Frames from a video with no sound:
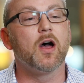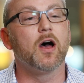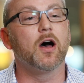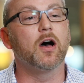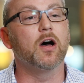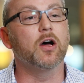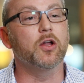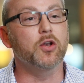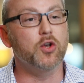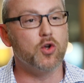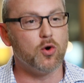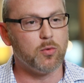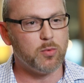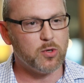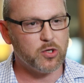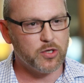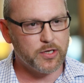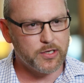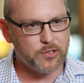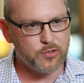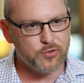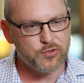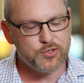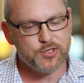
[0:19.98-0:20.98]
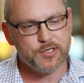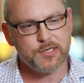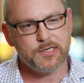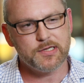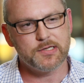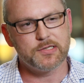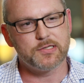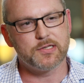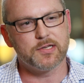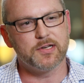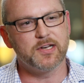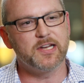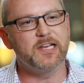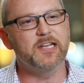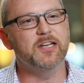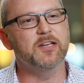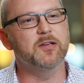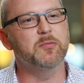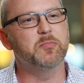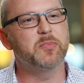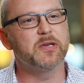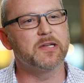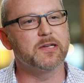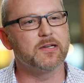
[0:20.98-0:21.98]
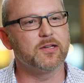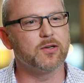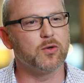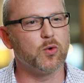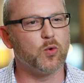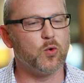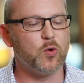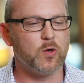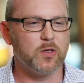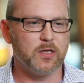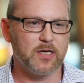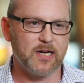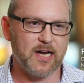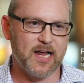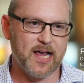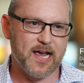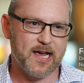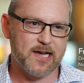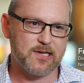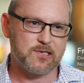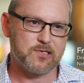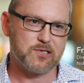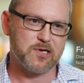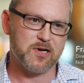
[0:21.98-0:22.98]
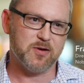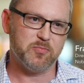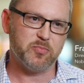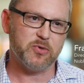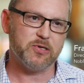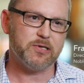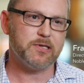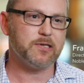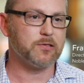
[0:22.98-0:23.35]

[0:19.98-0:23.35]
Uh, Noble Energy is an independent oil and gas company.